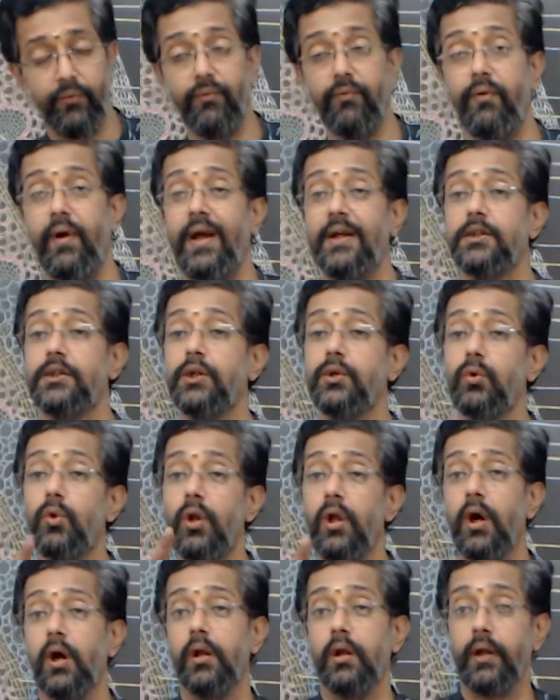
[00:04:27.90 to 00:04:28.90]

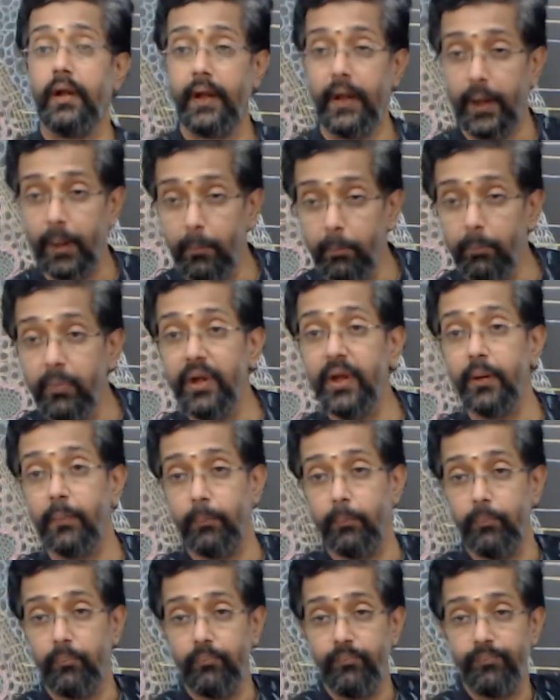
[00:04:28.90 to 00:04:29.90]
fascicular
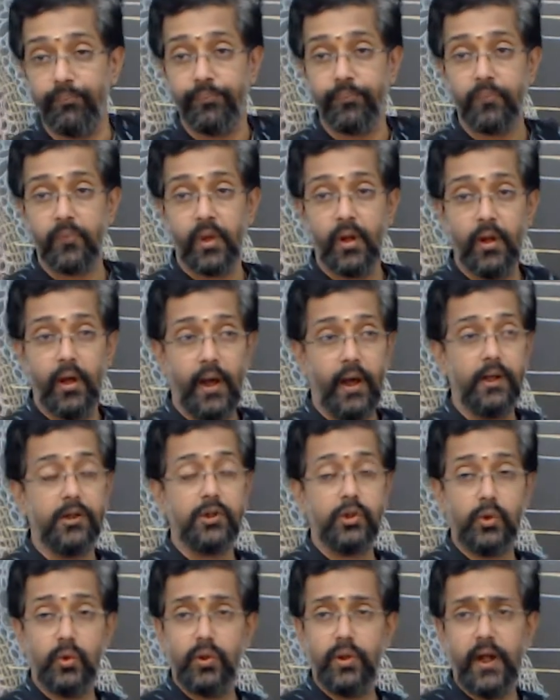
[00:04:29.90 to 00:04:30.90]
cambium, and
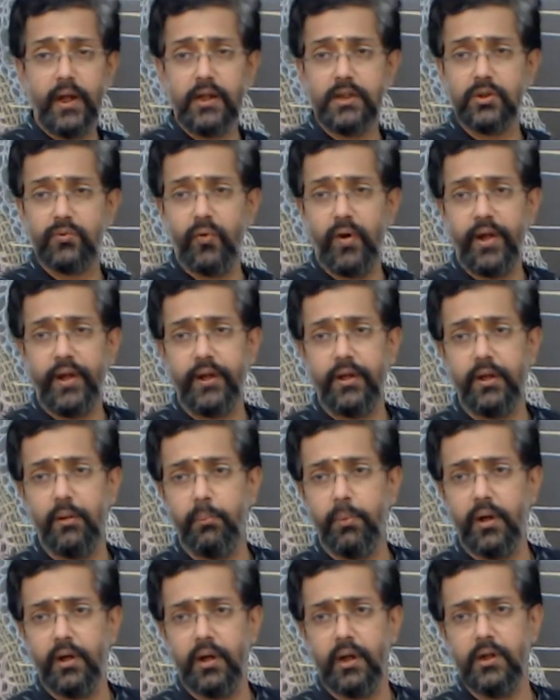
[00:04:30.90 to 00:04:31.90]
so that is why the
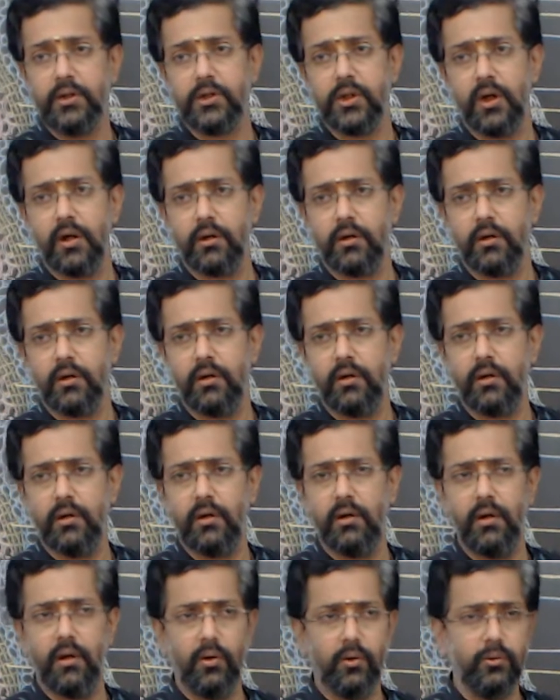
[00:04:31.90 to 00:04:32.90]
bundles are
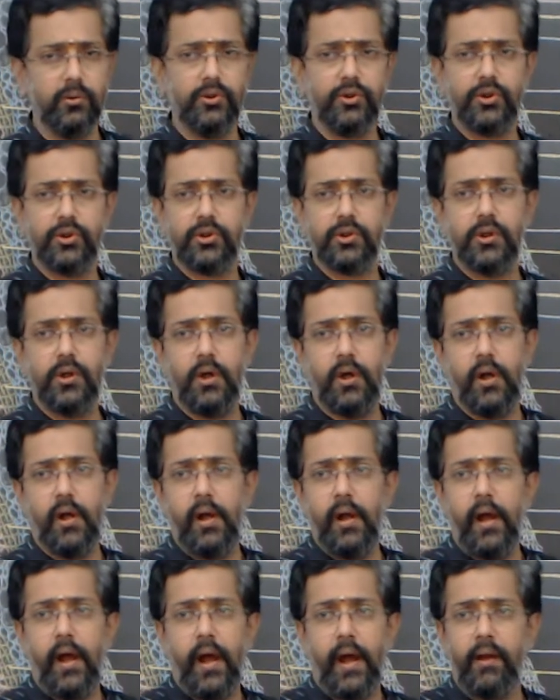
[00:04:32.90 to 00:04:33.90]
closed
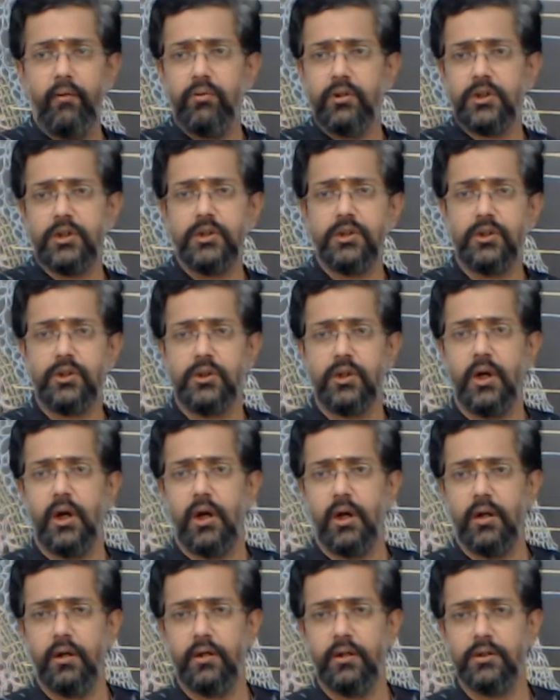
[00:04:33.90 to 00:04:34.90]
and which is
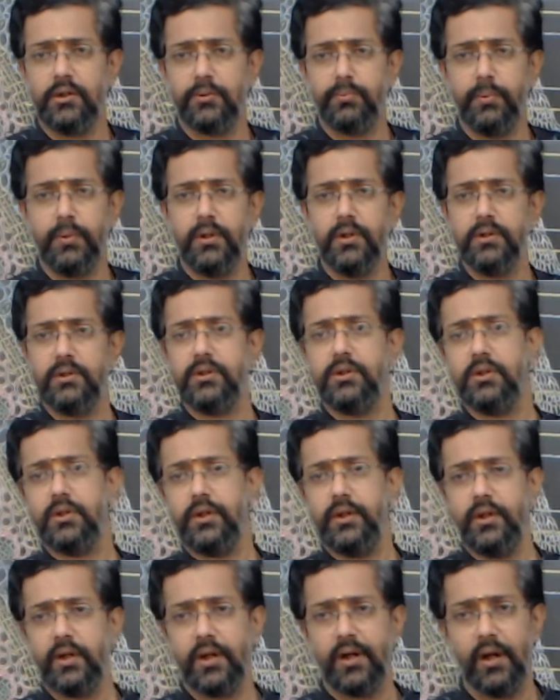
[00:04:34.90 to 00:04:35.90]

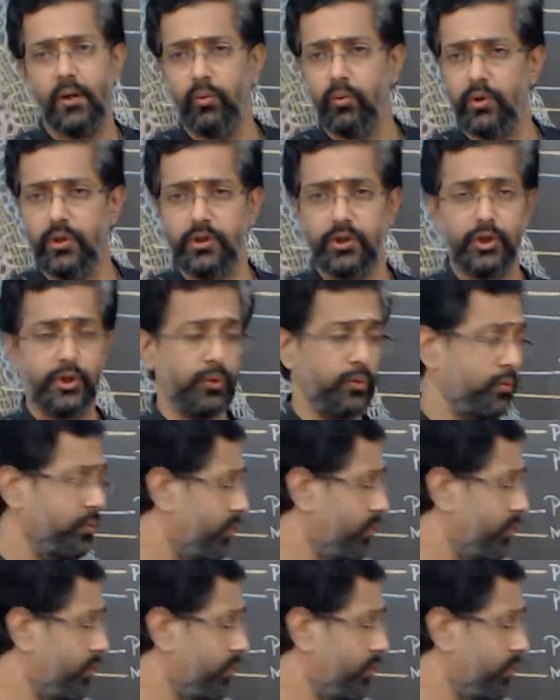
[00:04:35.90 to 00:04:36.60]
disposed in the ground tissue.